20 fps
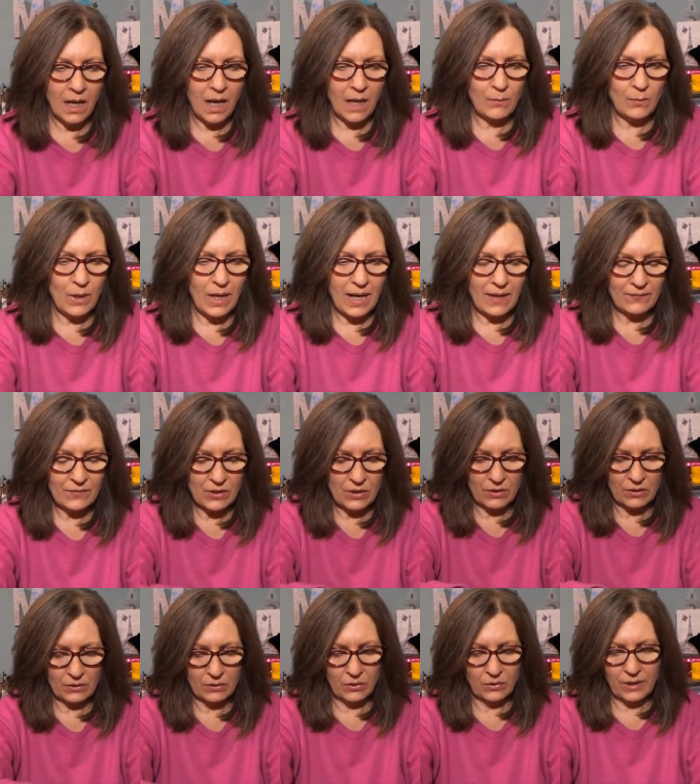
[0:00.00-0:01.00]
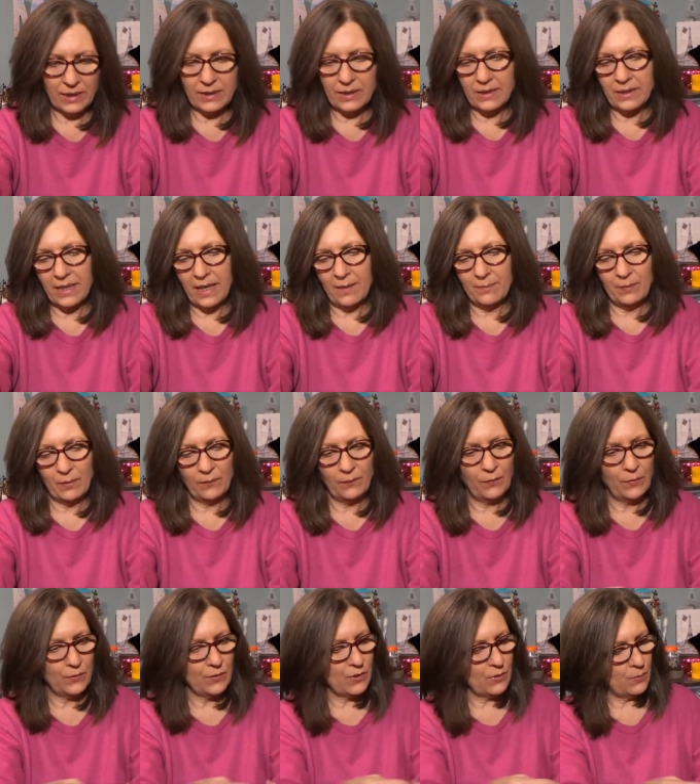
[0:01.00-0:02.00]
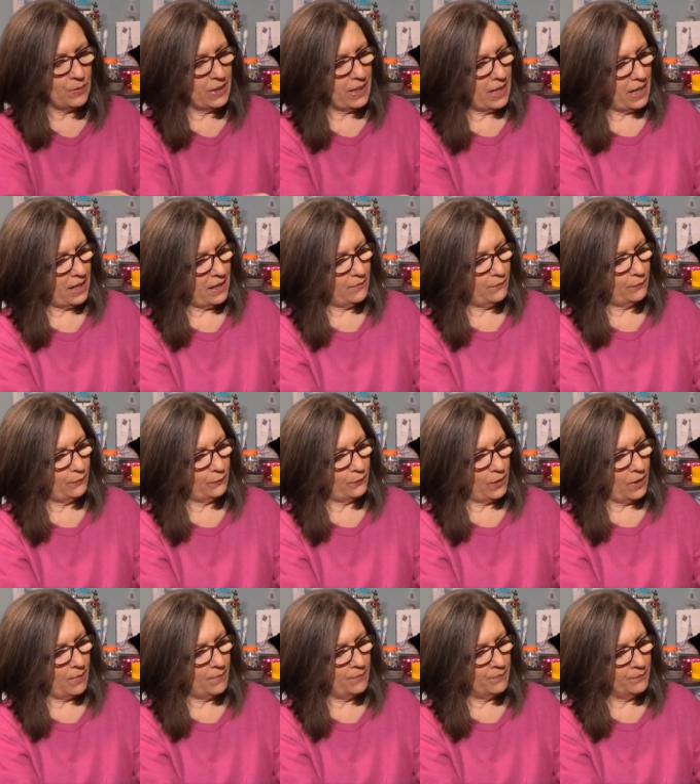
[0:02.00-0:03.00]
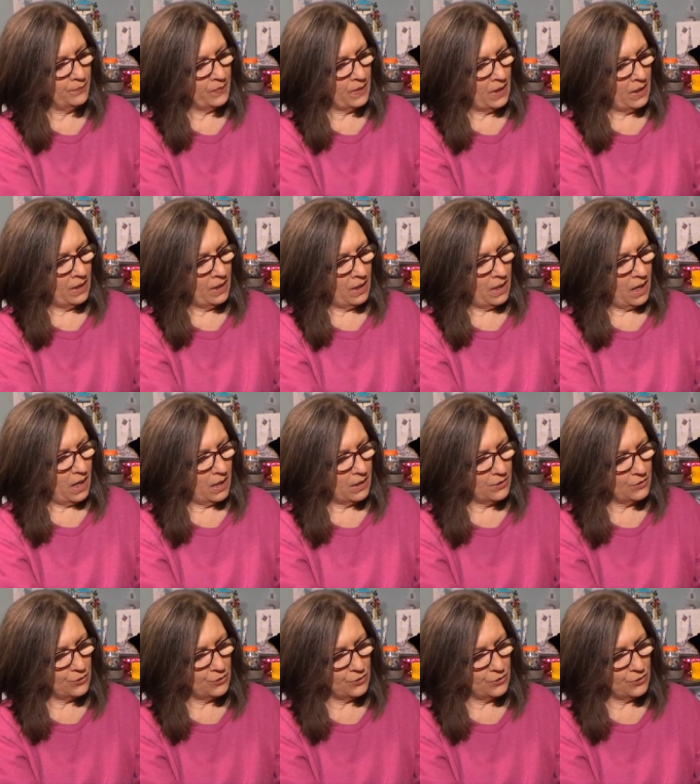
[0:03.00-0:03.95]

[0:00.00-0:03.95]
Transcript: I will have to look into that. But first we have from uh,